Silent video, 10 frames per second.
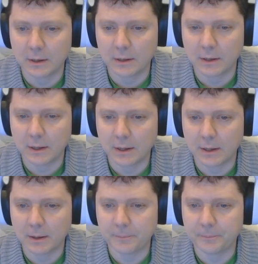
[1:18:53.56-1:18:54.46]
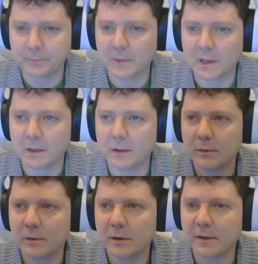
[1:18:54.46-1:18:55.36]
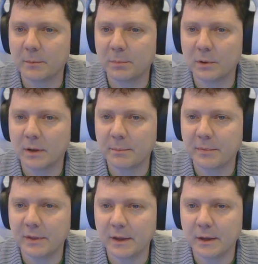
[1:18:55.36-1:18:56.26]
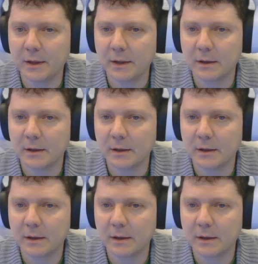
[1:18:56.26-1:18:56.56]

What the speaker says: Let's see if I can pull up the